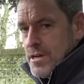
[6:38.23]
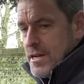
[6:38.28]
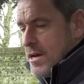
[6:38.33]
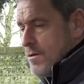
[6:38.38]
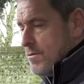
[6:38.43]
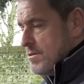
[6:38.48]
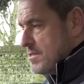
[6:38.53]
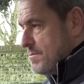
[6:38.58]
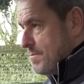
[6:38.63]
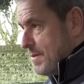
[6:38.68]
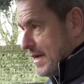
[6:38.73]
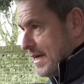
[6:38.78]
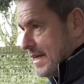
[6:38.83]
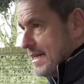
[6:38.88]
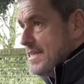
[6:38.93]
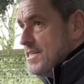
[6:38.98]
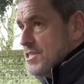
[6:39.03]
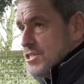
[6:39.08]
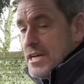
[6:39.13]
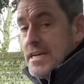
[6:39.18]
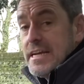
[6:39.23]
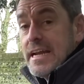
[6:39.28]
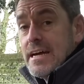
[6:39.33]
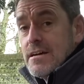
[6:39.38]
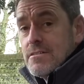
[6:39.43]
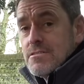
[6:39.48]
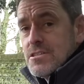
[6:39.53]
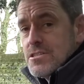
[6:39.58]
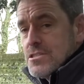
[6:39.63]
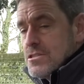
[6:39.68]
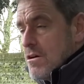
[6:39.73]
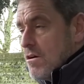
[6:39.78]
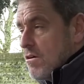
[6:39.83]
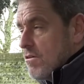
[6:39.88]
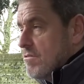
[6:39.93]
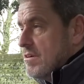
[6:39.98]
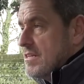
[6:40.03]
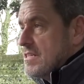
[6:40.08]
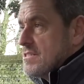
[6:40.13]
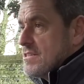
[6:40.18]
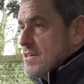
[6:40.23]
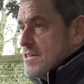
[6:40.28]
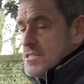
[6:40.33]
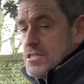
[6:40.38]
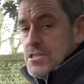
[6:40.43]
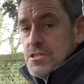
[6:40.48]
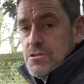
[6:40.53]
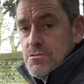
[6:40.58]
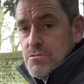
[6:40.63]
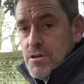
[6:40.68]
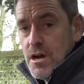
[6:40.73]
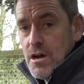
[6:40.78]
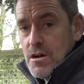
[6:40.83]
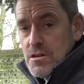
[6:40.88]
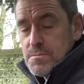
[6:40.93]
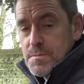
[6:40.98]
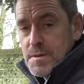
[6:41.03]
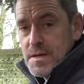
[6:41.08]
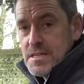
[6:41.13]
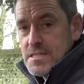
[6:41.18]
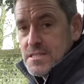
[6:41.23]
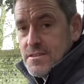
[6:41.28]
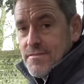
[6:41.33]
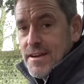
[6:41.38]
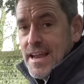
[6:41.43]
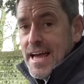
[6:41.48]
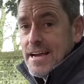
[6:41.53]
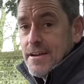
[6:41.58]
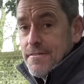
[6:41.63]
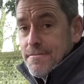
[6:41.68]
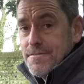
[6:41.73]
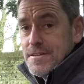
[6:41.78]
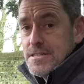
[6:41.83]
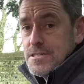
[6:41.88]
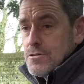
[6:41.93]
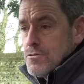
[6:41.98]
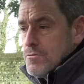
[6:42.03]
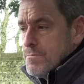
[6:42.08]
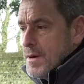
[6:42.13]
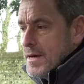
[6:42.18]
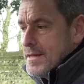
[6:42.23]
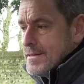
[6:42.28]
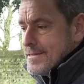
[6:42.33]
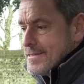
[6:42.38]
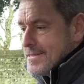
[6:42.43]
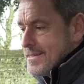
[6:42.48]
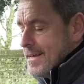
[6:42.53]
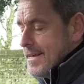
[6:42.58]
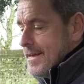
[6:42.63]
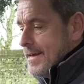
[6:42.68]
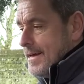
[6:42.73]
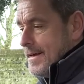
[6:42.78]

I know it's a bit cliche now to start criticizing new cars because of lack of physical buttons.